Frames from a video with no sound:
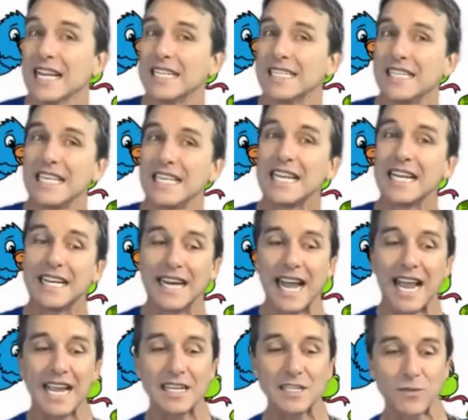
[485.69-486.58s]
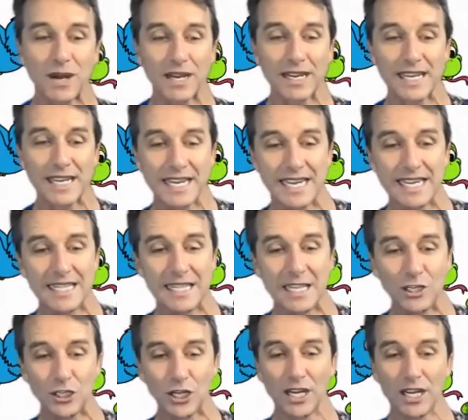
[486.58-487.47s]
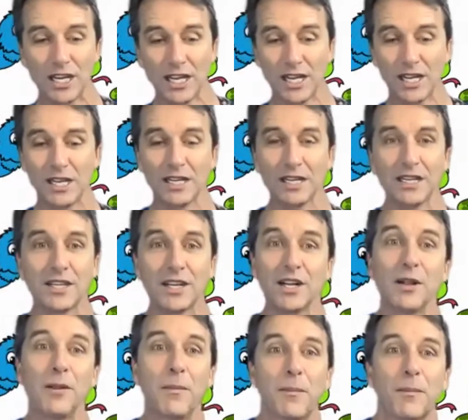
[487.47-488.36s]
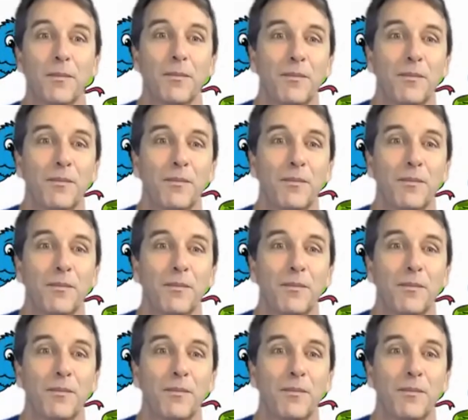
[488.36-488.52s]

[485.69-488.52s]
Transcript: Tigre is walking in the jungle.